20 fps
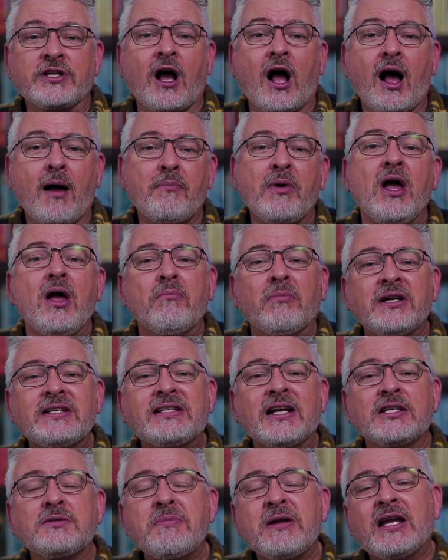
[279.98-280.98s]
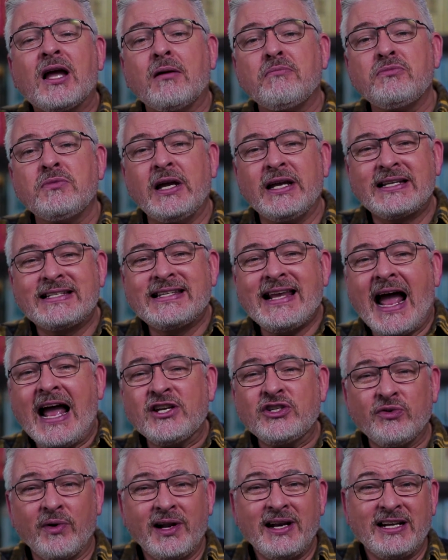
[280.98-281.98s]
top, but does become
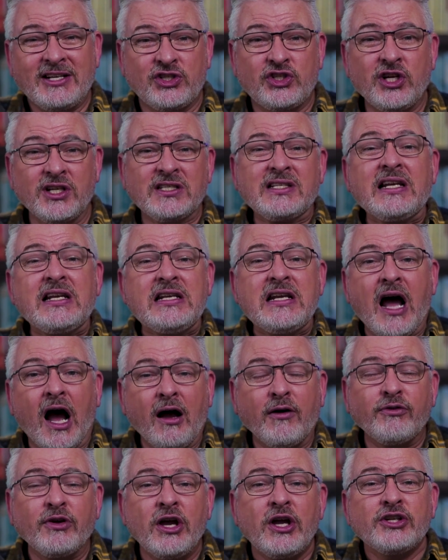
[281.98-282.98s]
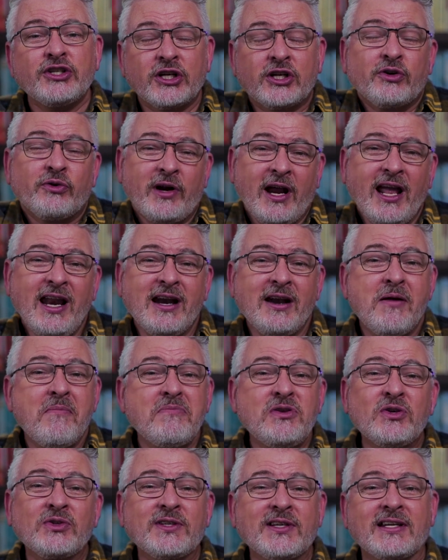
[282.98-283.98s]
exaggerated just enough to create an
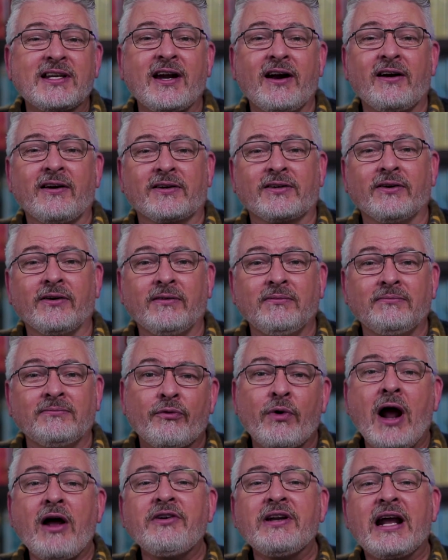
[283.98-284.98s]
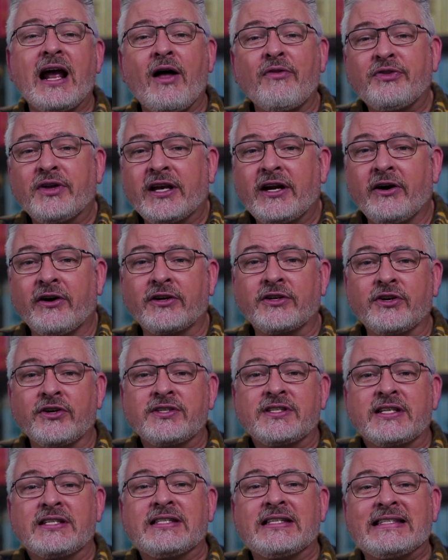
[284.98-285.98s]
amusing character. And rounding out the
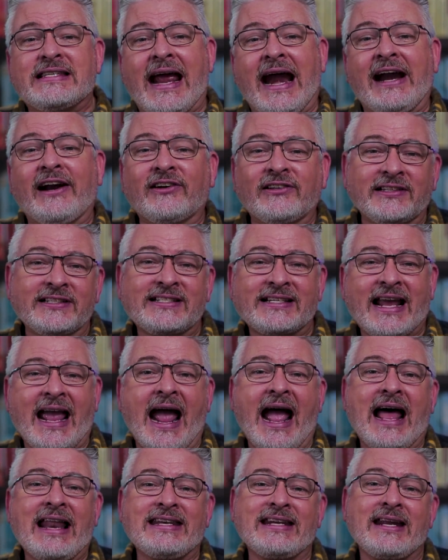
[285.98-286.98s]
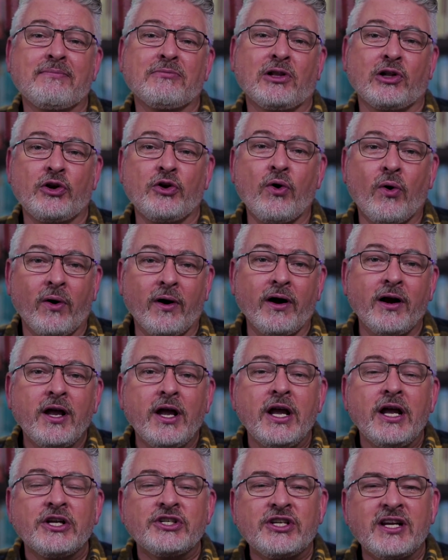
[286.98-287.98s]
characters is this hairless cat named Lenore.
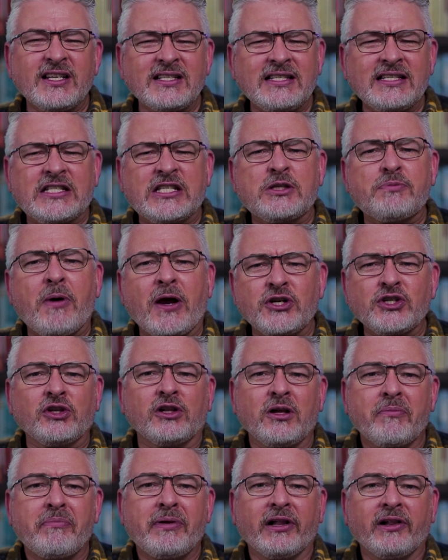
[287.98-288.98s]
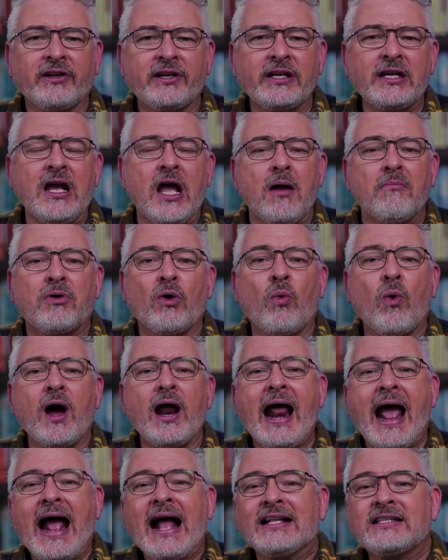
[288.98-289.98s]
She has this special ability, but
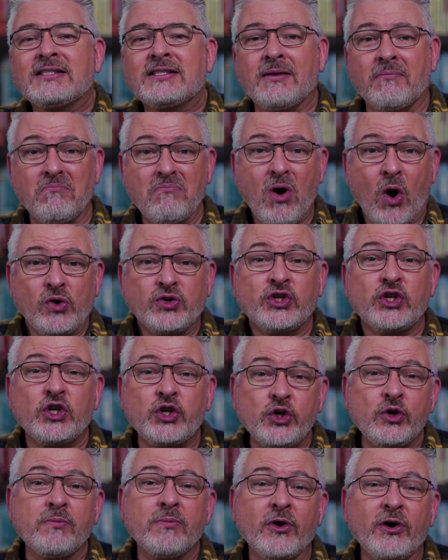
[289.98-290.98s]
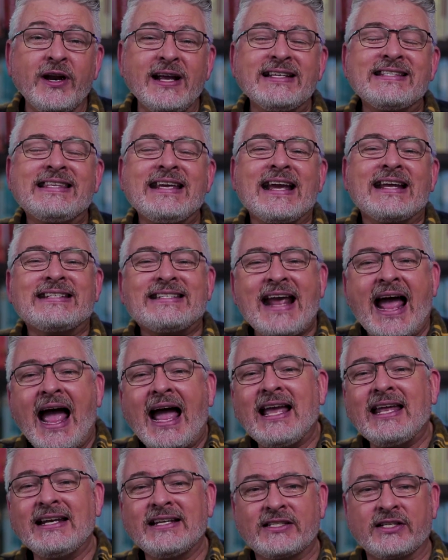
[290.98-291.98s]
what adds the most humor is the
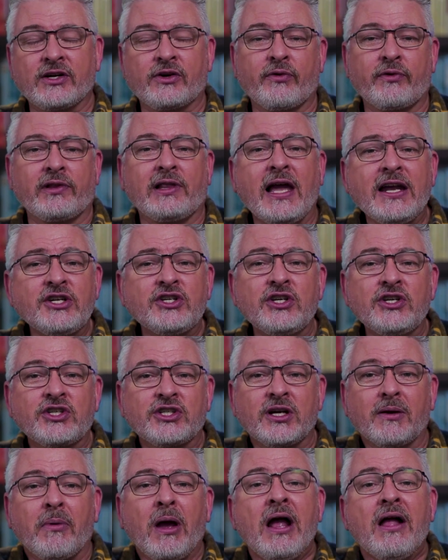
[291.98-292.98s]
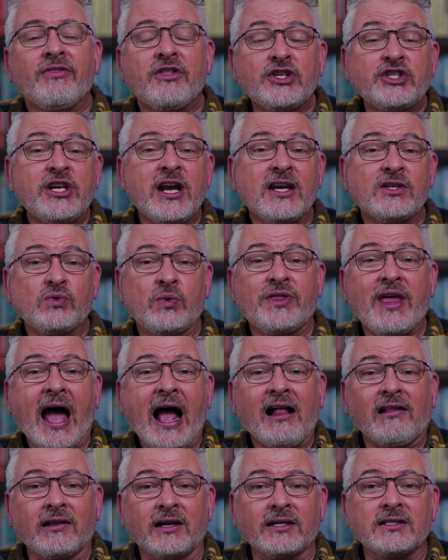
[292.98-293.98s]
antagonistic relationship that she has with
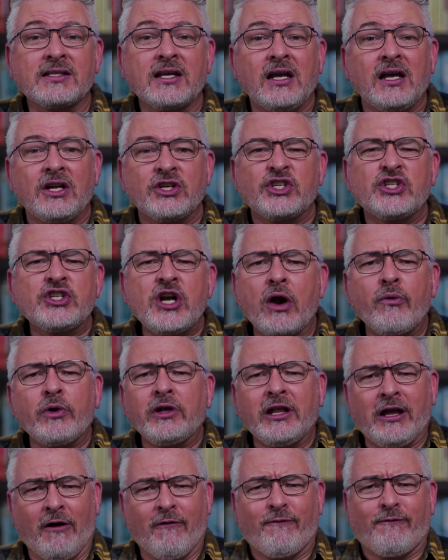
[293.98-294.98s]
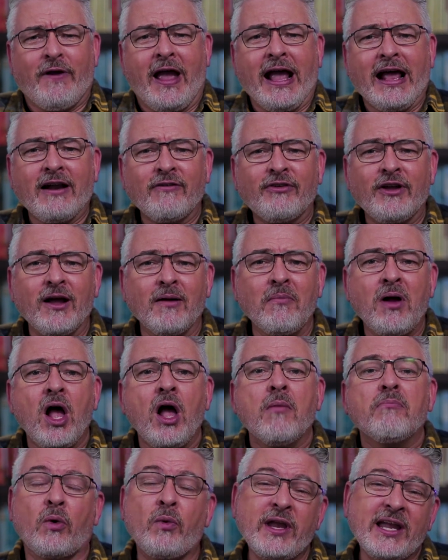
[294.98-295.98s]
Alex. She's not really a fan of him,
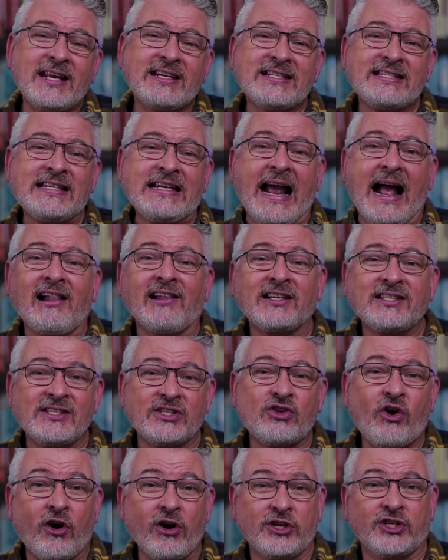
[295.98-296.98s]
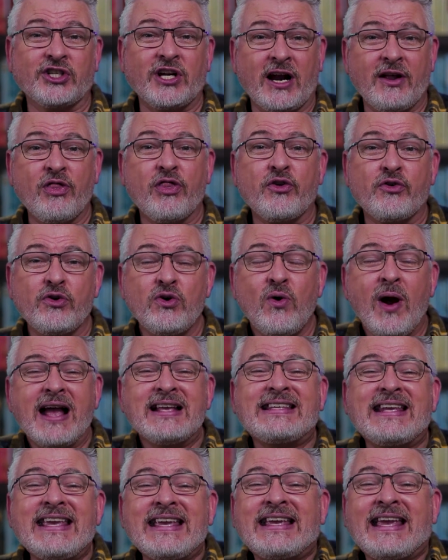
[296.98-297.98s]
but we get to see Alex's heart shine through
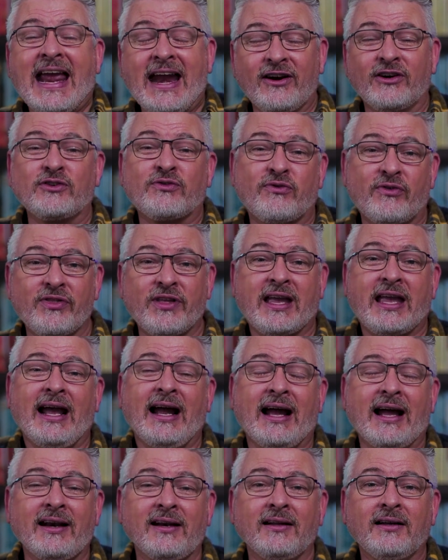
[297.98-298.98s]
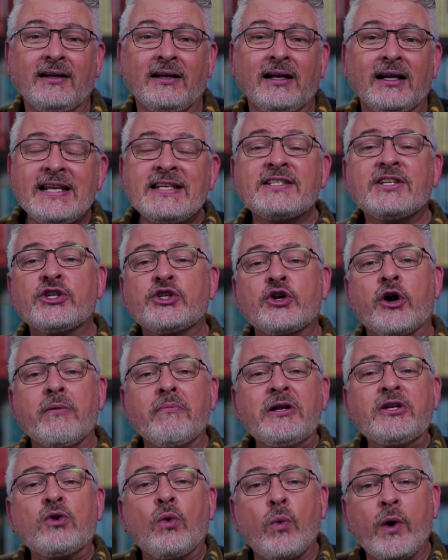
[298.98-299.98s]
as he cares for the cat. He's
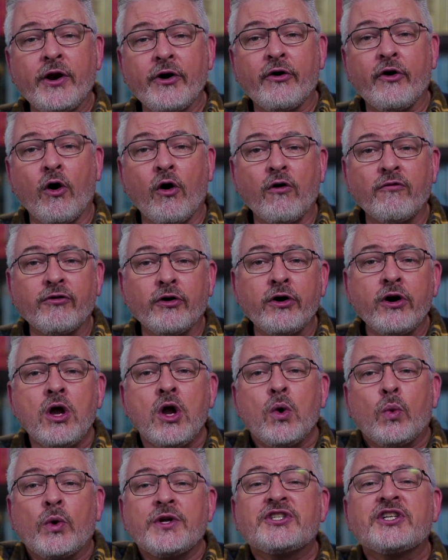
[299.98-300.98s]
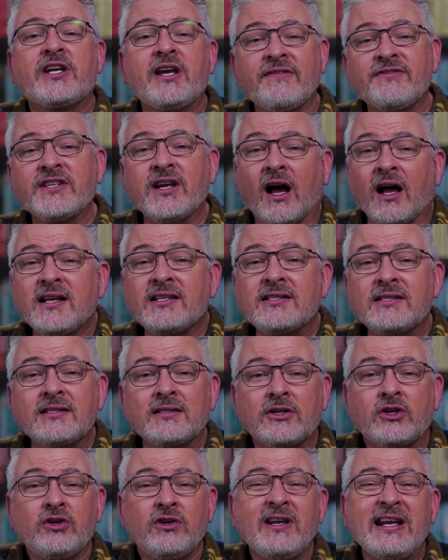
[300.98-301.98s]
determined to win her over, which gives
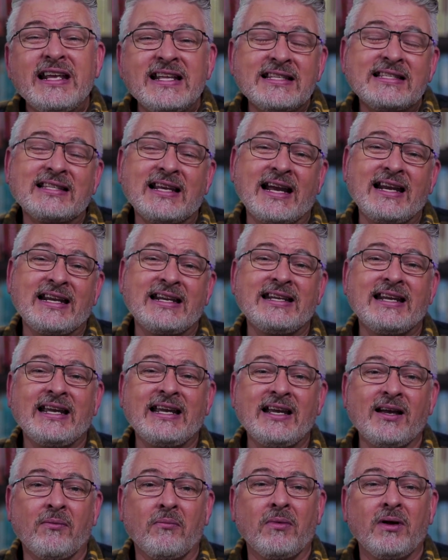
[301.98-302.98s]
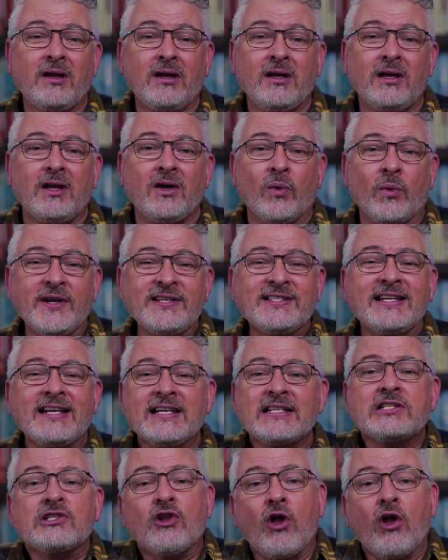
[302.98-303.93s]
us good insight into him. We see his